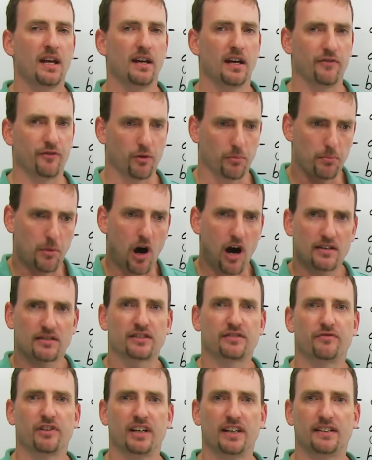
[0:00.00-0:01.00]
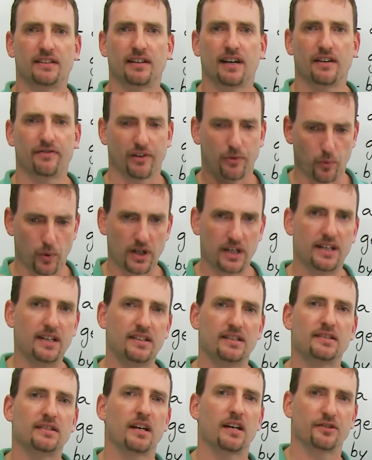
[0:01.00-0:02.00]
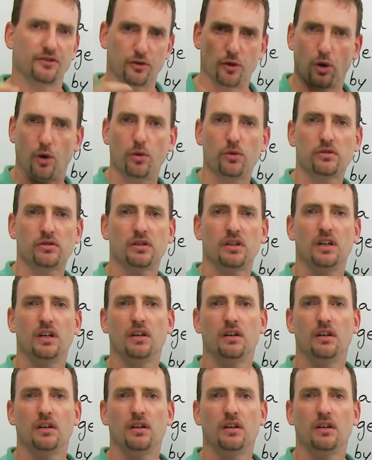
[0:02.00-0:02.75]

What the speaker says: If your boss is very tough and what he says goes,